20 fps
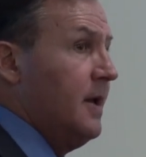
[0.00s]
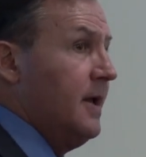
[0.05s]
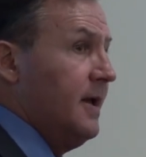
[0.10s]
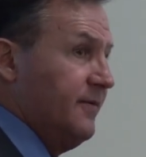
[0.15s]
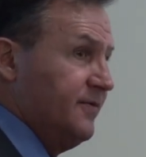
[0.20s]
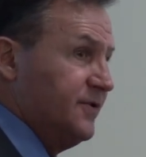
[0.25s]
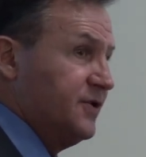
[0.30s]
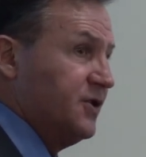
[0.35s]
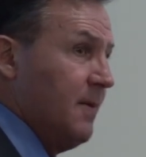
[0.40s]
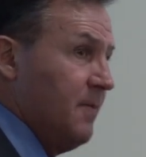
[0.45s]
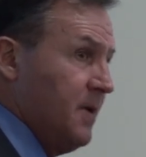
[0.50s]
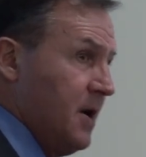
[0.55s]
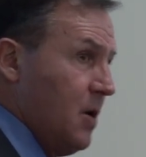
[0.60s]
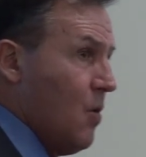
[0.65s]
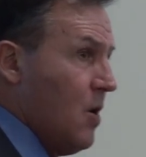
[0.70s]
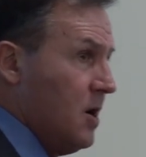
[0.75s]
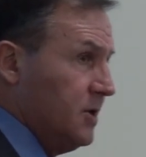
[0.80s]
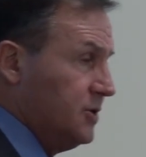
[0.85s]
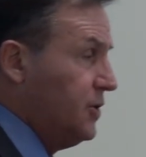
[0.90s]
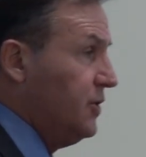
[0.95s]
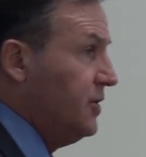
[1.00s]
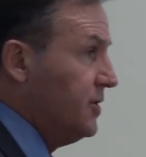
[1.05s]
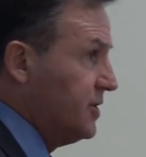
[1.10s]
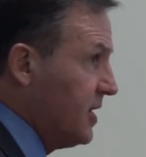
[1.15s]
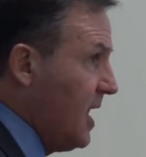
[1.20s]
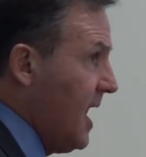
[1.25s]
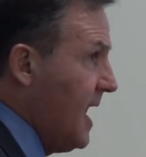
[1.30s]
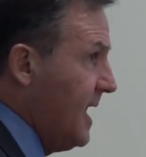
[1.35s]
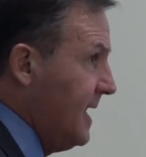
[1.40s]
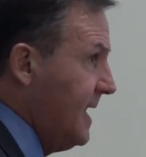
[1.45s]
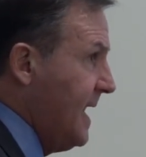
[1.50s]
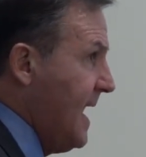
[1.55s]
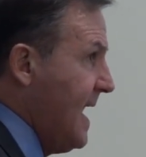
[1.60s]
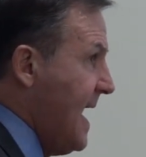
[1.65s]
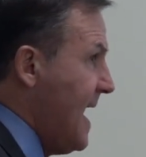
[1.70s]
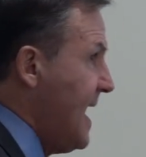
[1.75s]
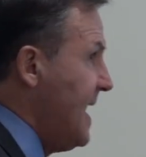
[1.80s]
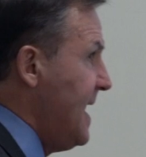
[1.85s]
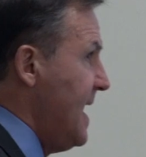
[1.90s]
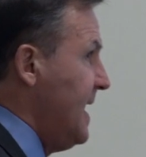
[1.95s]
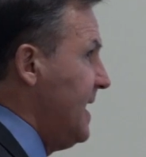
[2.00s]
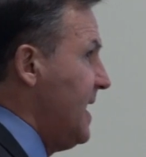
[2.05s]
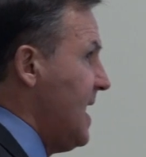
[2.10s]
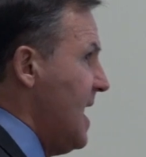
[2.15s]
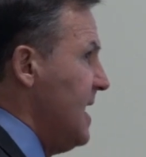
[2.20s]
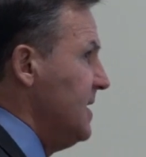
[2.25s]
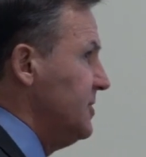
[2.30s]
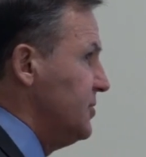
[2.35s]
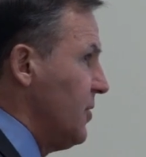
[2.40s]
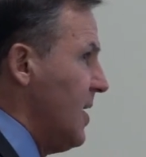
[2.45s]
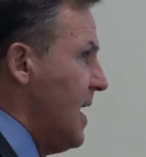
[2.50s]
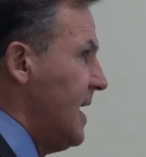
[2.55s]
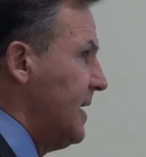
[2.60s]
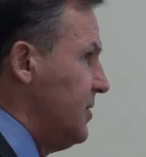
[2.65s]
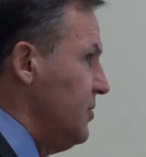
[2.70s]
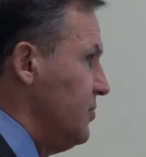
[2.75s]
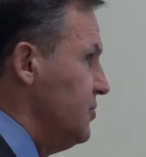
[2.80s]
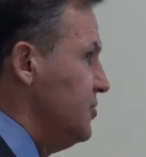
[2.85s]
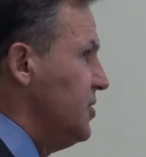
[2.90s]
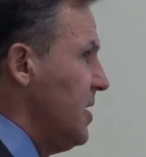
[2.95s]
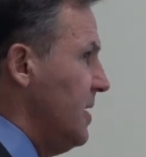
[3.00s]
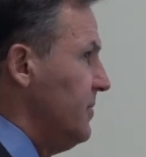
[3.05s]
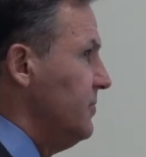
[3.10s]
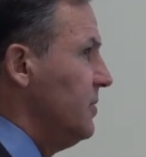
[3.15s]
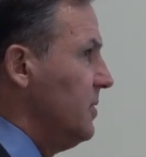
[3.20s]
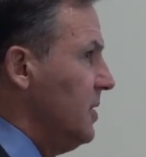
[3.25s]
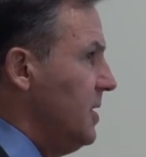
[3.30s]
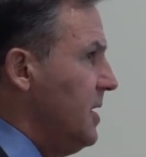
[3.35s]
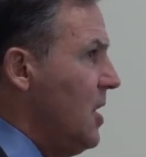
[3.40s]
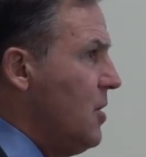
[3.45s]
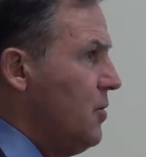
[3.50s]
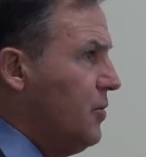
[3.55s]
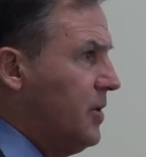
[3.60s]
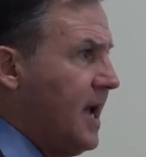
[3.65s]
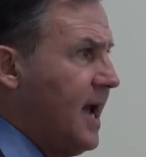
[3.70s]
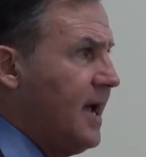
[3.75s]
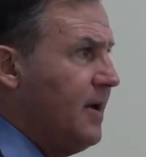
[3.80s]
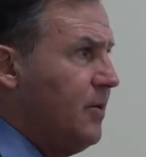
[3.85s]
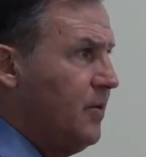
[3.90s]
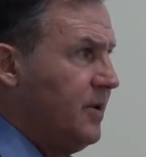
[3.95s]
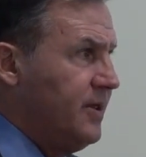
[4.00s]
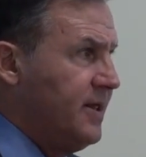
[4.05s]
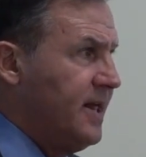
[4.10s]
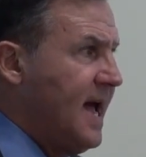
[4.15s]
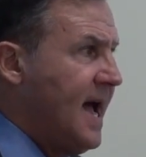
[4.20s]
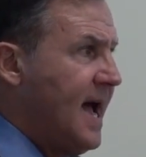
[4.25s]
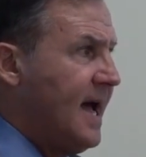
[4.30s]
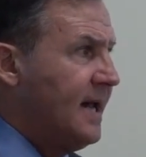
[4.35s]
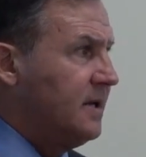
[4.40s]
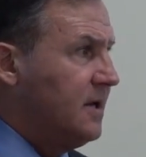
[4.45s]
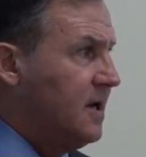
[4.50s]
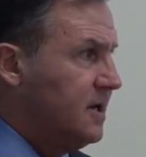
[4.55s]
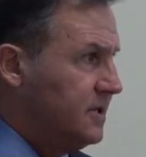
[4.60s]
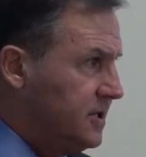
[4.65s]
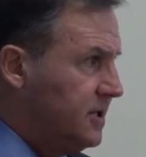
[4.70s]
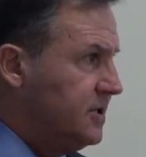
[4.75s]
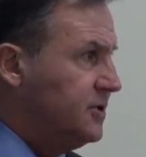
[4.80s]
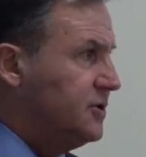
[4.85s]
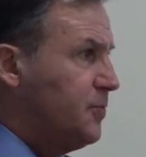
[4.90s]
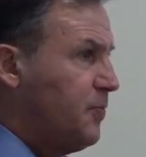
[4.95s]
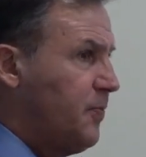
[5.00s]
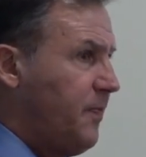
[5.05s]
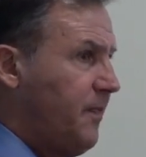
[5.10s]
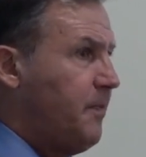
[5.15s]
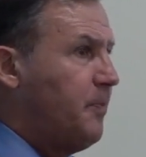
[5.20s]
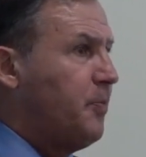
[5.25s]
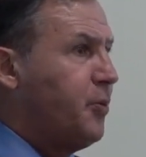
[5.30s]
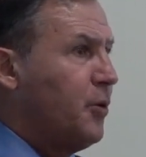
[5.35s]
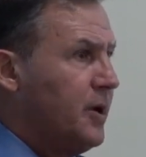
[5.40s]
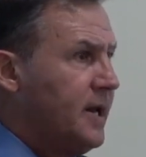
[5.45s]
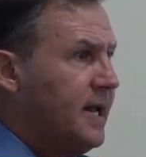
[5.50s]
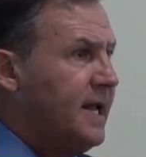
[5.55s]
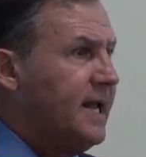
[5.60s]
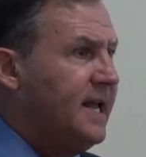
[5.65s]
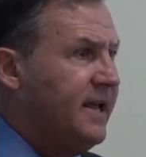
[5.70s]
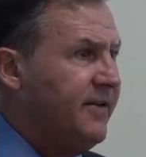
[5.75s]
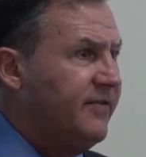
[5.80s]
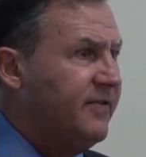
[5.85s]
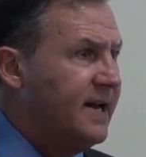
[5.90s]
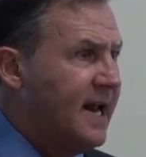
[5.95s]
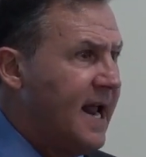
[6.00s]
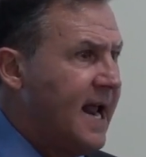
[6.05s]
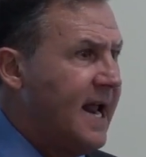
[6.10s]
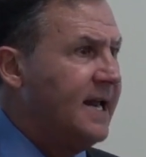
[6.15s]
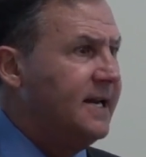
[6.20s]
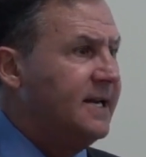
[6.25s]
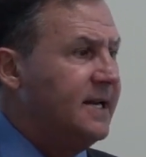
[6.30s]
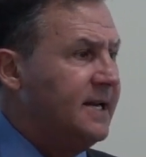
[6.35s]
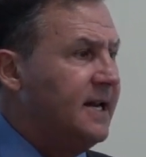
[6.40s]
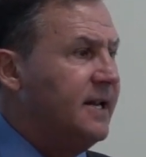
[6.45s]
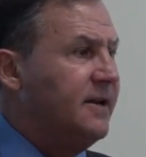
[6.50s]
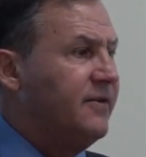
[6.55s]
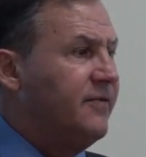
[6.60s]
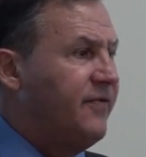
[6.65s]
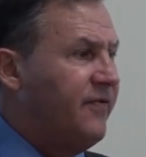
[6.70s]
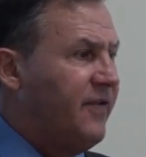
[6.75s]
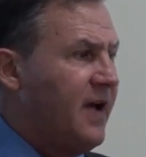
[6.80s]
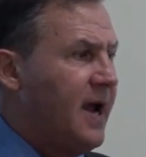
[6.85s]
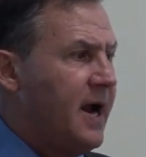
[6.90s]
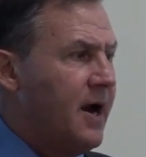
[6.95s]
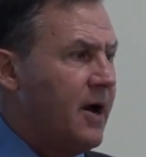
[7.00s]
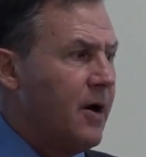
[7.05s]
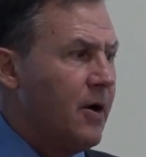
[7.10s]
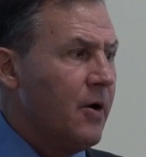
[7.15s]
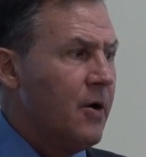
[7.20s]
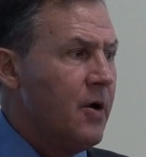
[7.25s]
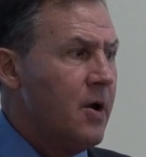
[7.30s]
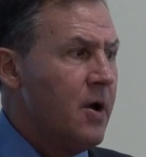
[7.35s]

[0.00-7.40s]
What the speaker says: If somebody wants you to sign an AIA contract, you're generally okay with that because it's pretty even-handed and fair.